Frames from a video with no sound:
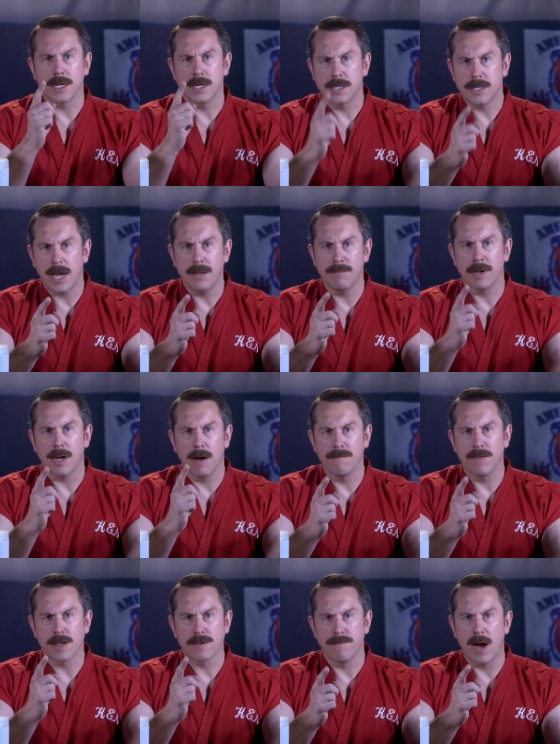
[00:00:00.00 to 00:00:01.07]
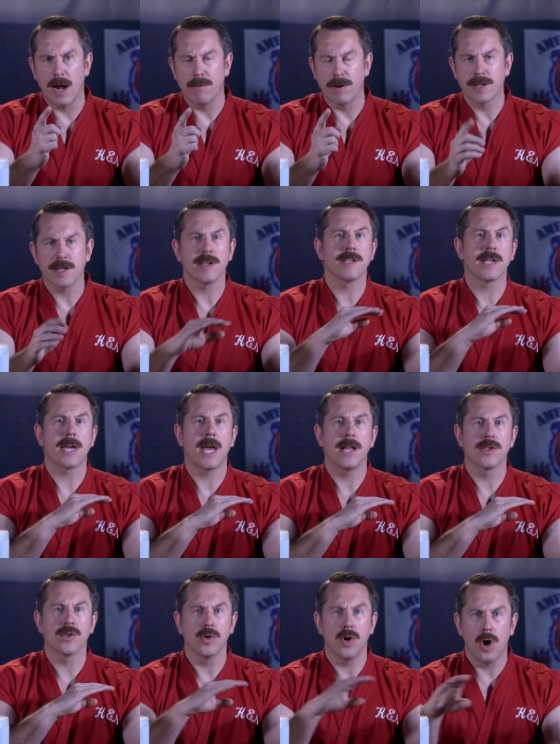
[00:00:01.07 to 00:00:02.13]
containment of this virus is to
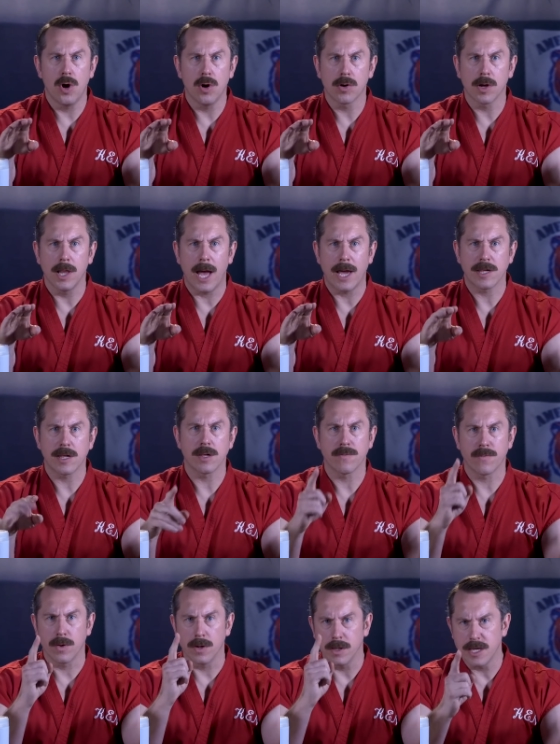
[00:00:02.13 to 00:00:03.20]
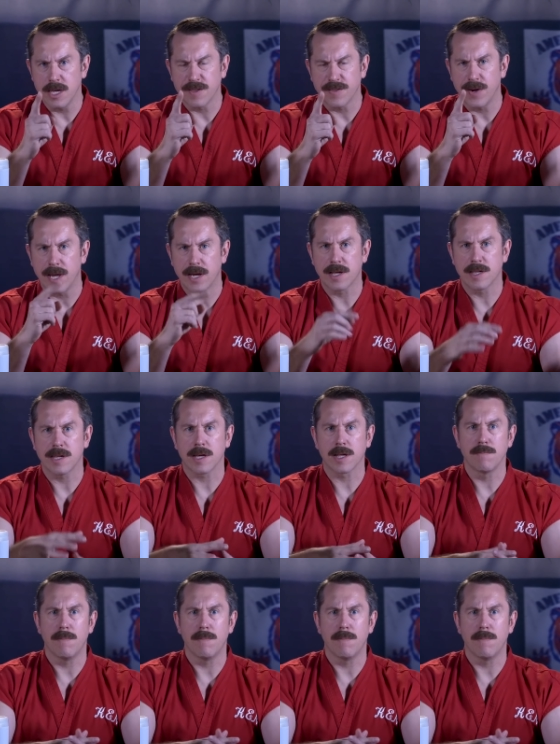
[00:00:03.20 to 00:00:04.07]
cancel all classes for at least the next six